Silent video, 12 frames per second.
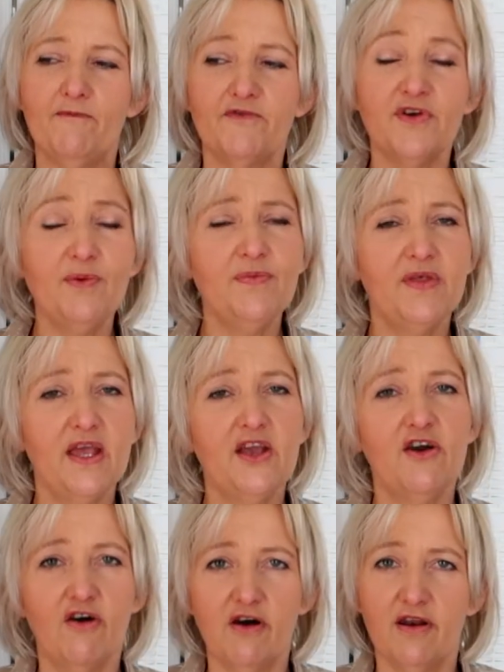From
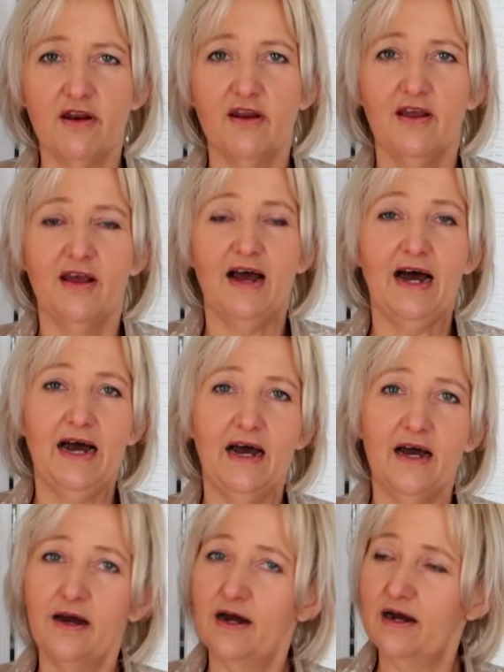there on,
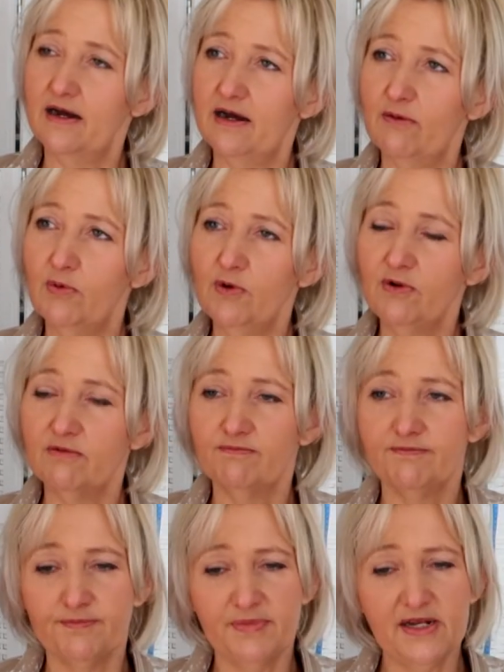I will
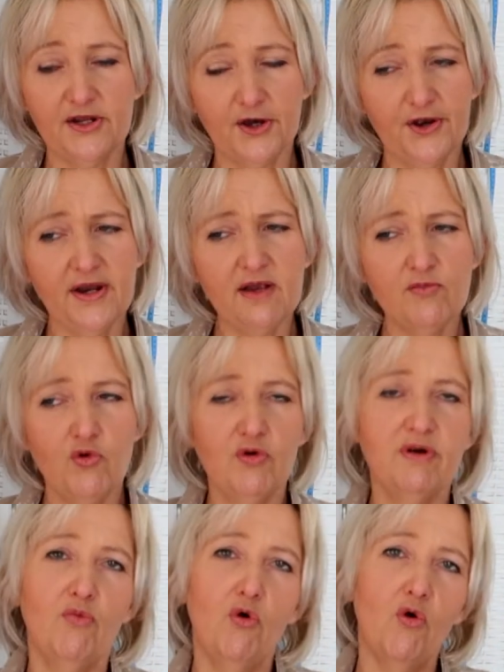be loading more
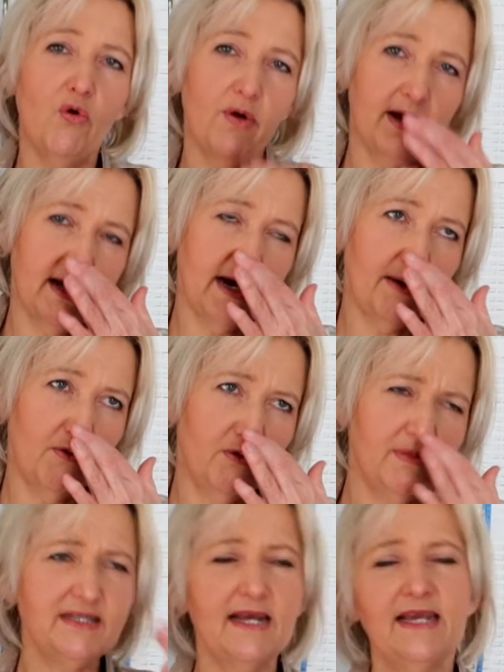and more,
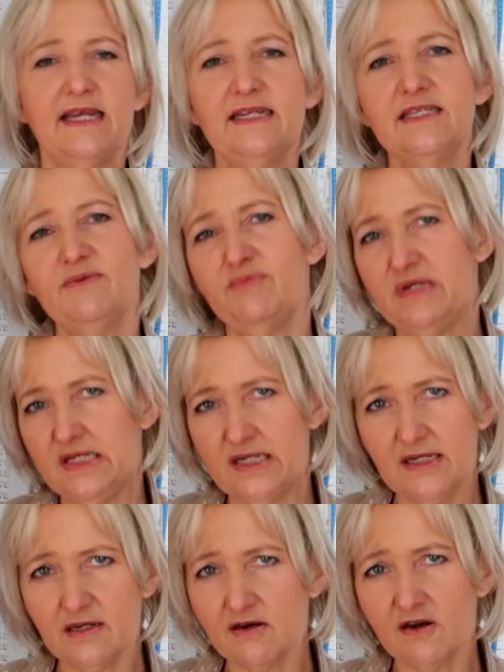almost like
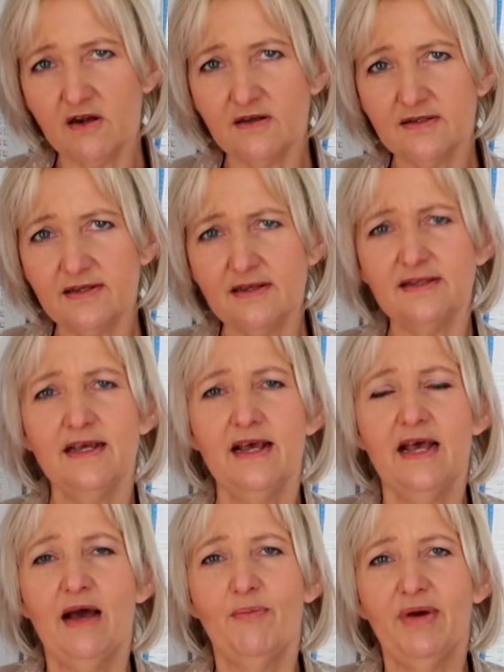intermediate classes.
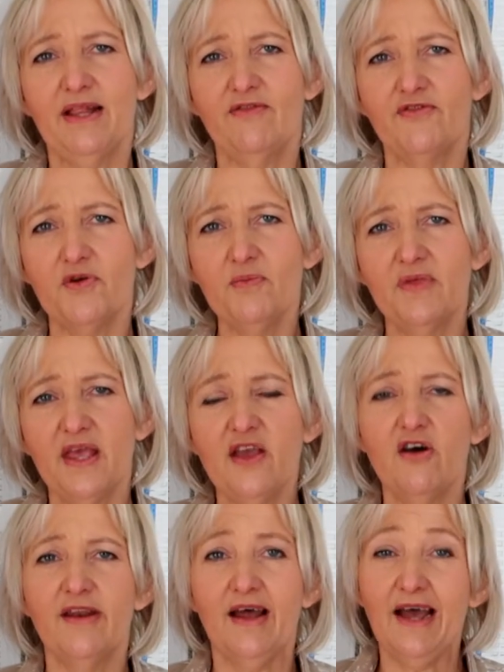But from there
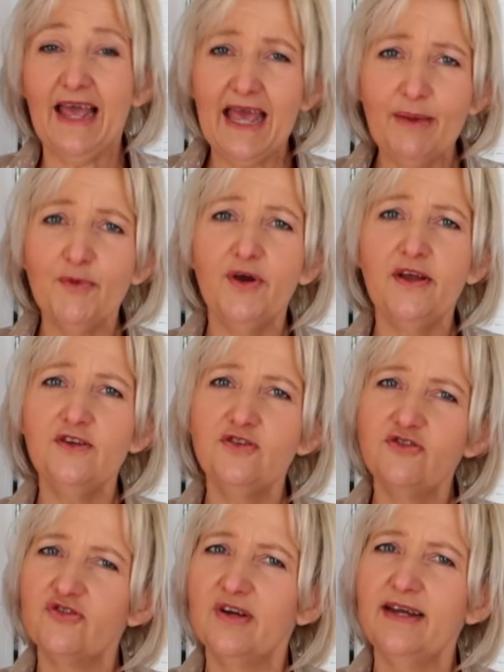on, I am going
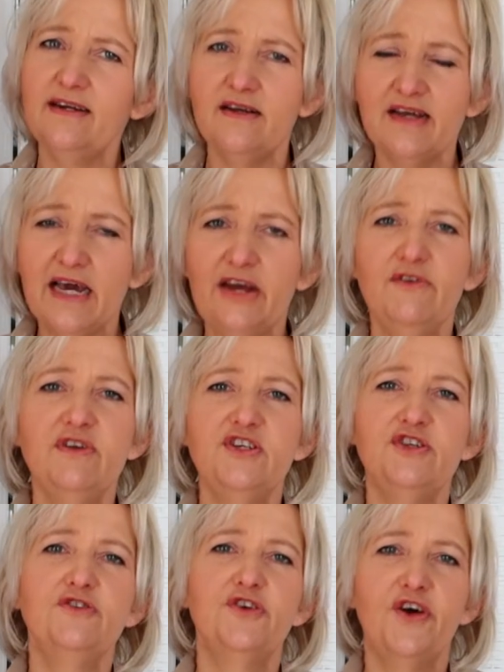to try and encourage
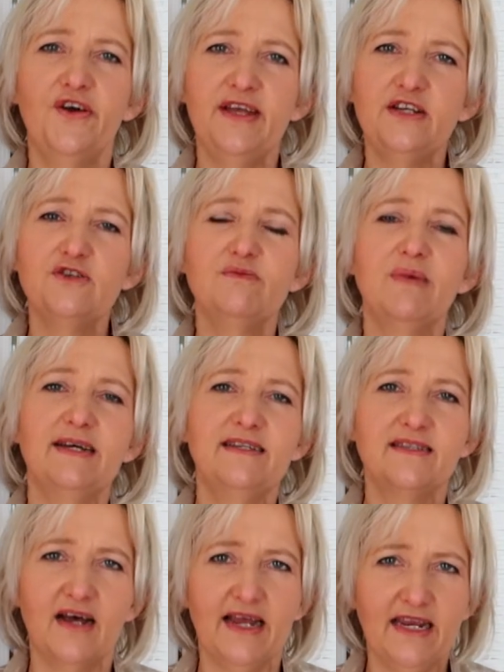you to go into my
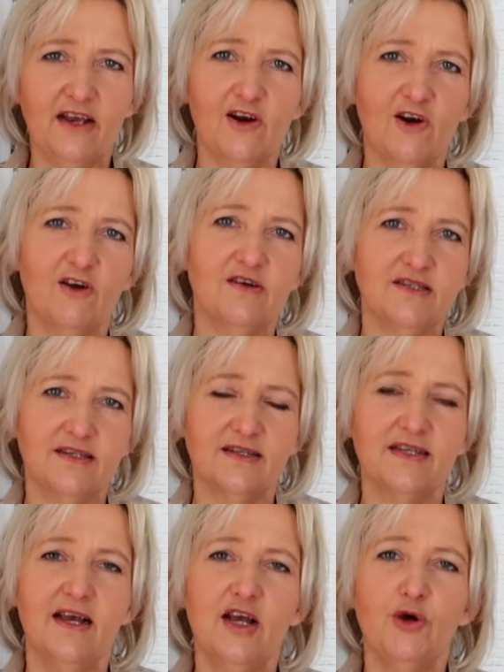designing classes.
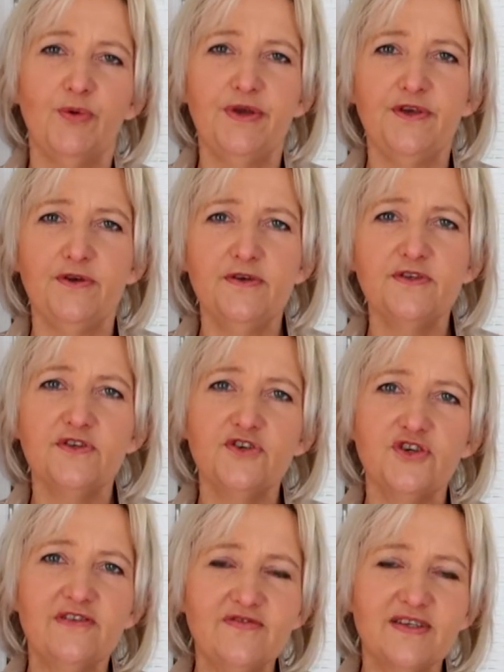We use the
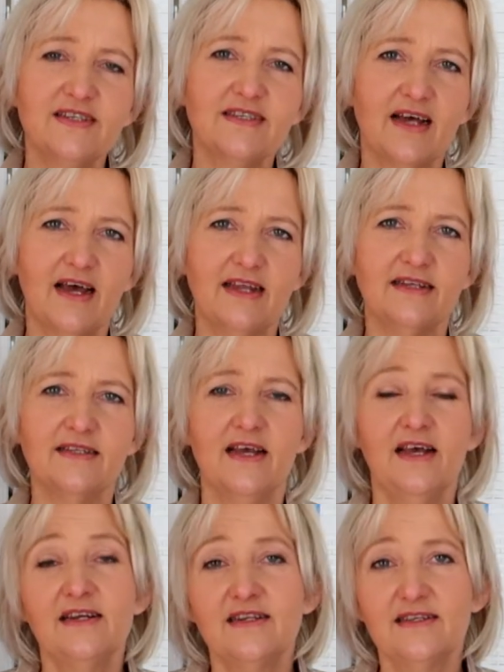Sheer for Designs
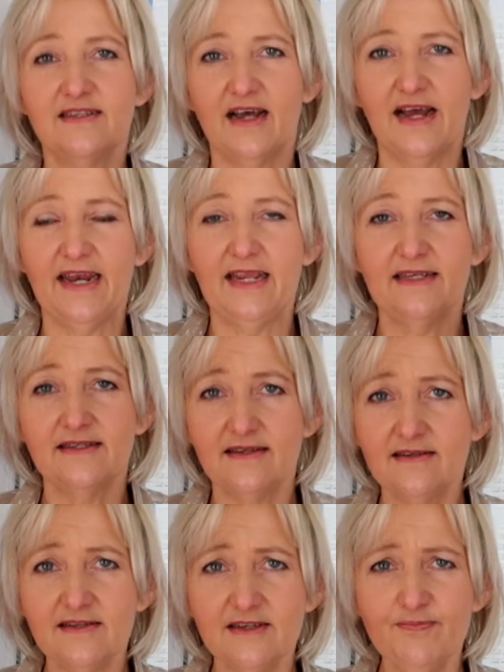designing
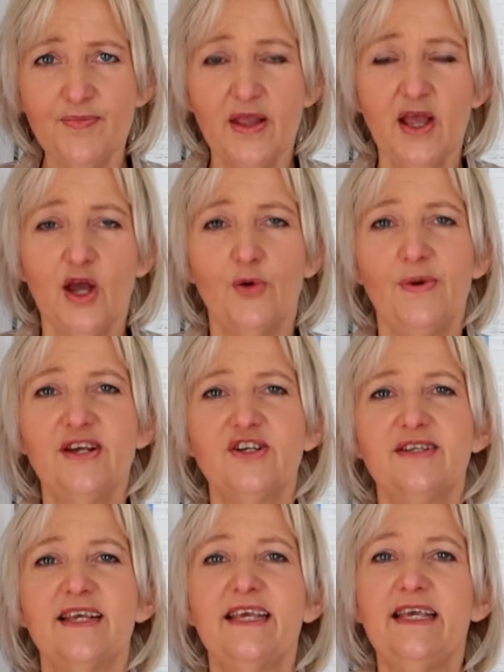system, which
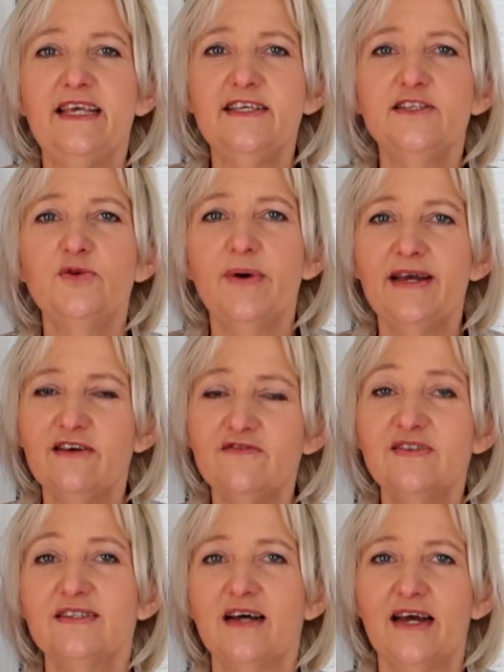is an easy way of
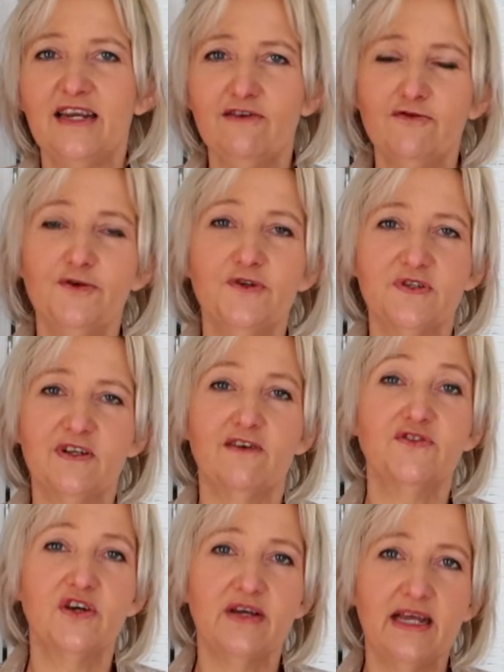designing for yourself.
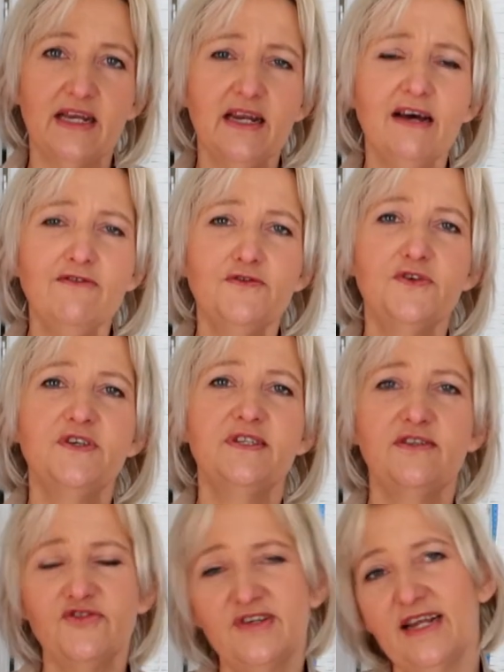So in our first
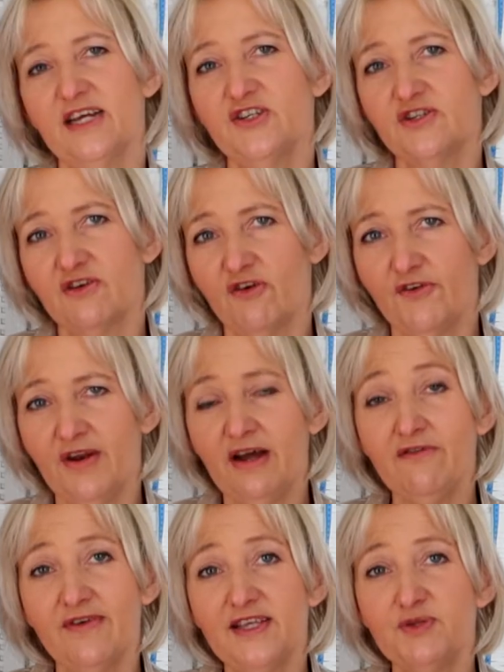introduction on
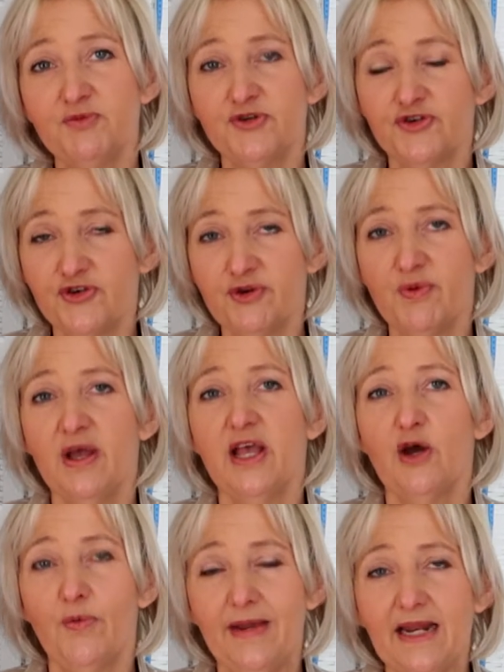our Facebook group,
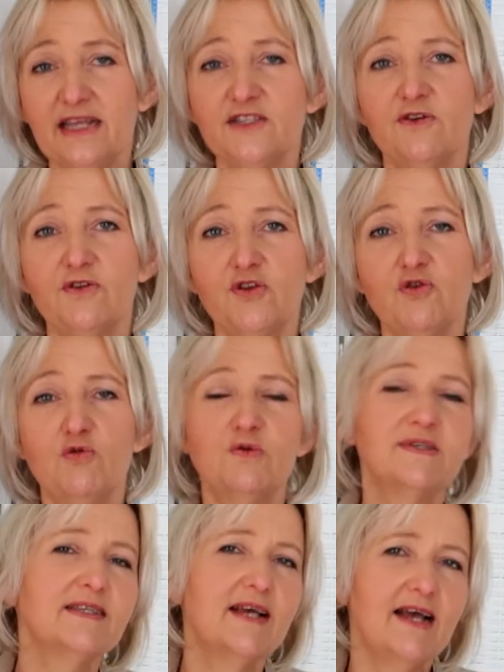when I start the
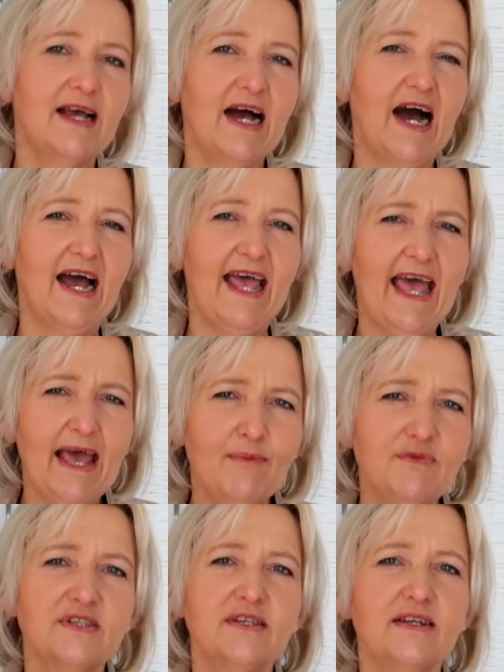courses, I
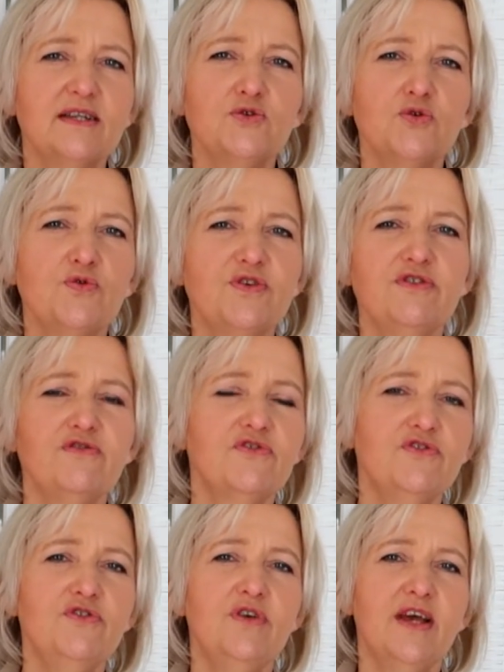am just going to talk you
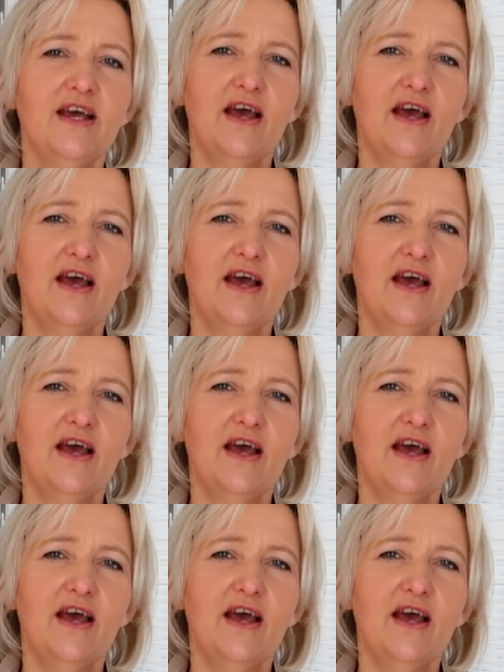through